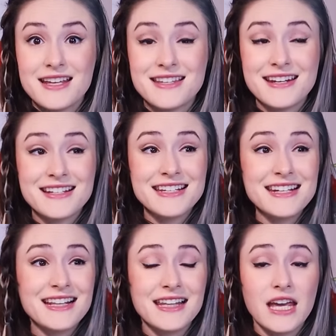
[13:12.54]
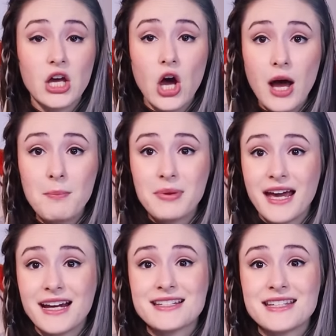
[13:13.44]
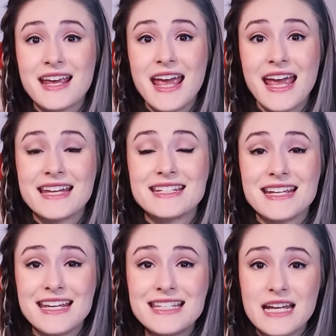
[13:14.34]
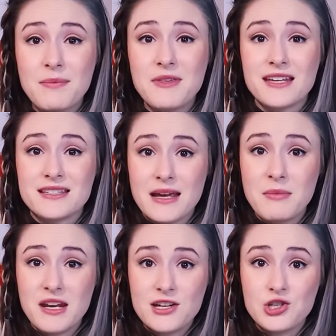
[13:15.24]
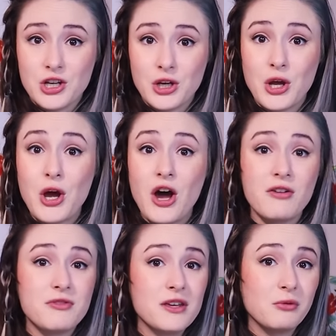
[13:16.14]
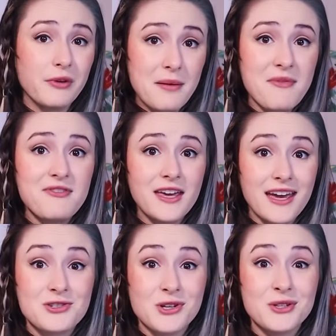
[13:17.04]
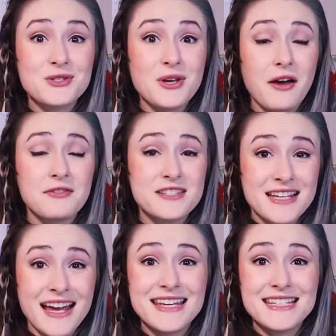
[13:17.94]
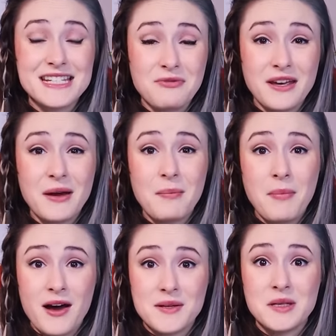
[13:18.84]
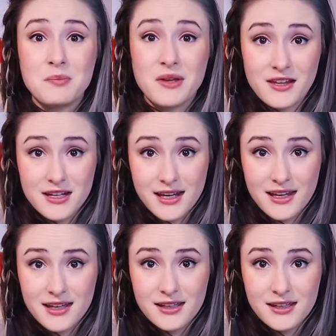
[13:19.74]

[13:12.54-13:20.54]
is an exceedingly complex and in depth examination of the ramifications of scientific possibility.